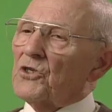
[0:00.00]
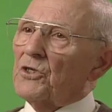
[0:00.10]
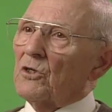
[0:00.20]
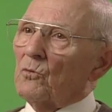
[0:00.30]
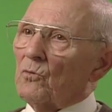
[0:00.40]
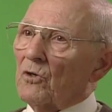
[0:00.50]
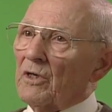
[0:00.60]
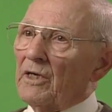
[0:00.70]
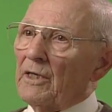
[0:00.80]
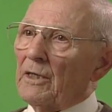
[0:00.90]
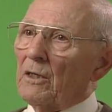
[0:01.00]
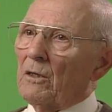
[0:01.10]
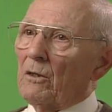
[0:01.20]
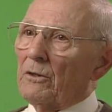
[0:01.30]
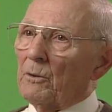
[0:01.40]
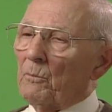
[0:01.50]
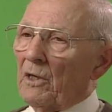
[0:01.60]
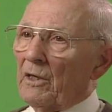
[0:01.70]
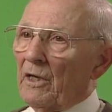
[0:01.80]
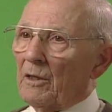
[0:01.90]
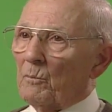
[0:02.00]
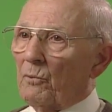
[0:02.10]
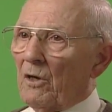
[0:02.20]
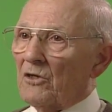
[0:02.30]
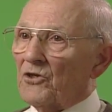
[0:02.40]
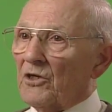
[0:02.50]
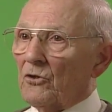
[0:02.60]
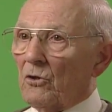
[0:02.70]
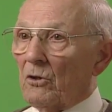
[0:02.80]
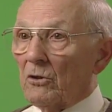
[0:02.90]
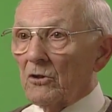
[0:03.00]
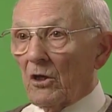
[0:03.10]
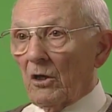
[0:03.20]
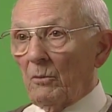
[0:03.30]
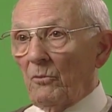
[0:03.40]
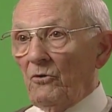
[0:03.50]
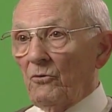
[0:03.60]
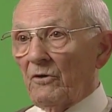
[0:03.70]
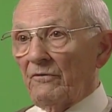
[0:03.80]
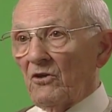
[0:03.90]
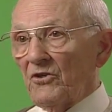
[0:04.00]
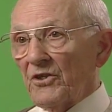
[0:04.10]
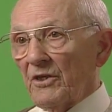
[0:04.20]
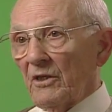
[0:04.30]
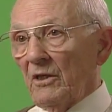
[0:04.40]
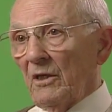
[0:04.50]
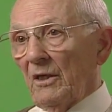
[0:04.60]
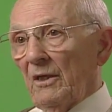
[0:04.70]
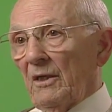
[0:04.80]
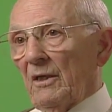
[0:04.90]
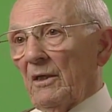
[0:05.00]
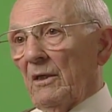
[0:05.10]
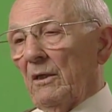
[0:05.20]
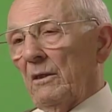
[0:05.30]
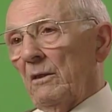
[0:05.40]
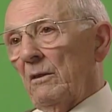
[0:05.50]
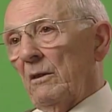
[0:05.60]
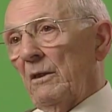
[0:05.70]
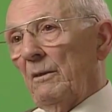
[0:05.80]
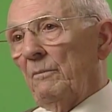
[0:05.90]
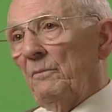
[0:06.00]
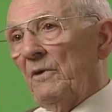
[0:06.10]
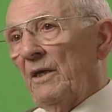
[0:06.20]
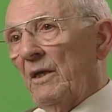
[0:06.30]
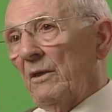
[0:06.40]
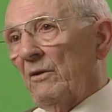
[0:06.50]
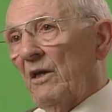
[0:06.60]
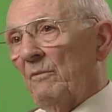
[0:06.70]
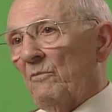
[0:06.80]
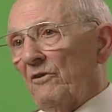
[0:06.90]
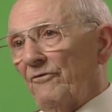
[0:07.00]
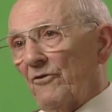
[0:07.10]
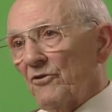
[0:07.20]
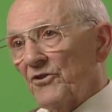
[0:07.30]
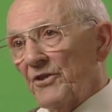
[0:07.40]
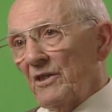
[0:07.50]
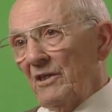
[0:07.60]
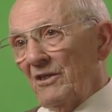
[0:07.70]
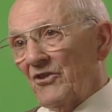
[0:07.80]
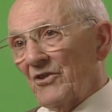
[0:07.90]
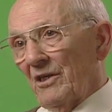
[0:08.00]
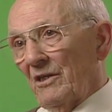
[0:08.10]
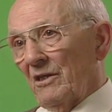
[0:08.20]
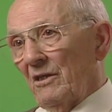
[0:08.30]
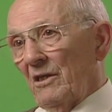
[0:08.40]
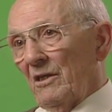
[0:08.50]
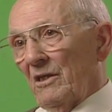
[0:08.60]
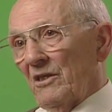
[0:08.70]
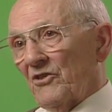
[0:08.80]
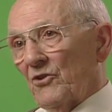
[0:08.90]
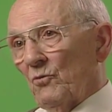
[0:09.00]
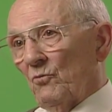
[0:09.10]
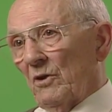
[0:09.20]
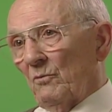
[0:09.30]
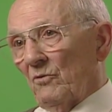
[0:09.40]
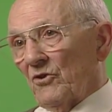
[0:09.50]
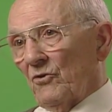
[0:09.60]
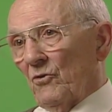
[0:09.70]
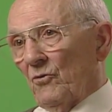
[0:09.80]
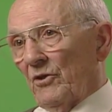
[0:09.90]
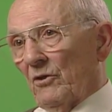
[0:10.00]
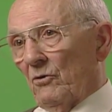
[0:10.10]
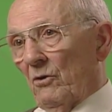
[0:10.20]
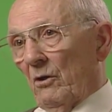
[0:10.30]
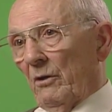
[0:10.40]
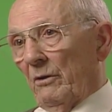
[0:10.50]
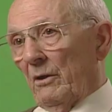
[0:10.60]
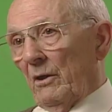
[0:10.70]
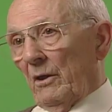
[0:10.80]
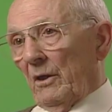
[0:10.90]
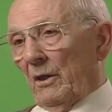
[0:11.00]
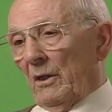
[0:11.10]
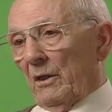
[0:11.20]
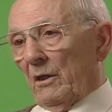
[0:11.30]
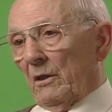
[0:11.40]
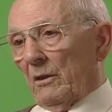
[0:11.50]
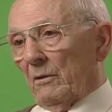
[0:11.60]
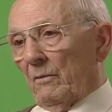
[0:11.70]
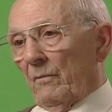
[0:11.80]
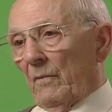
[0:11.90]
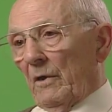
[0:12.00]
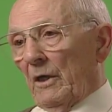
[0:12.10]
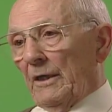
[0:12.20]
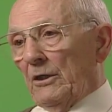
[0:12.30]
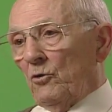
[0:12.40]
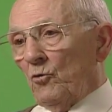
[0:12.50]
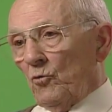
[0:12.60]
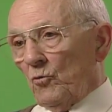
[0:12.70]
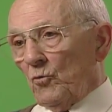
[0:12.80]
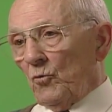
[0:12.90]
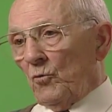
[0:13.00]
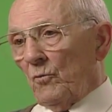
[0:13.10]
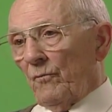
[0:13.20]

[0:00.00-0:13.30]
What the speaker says: still working at the Manhattan Project on Columbia University, I began to have my first insight as to what was going on. I knew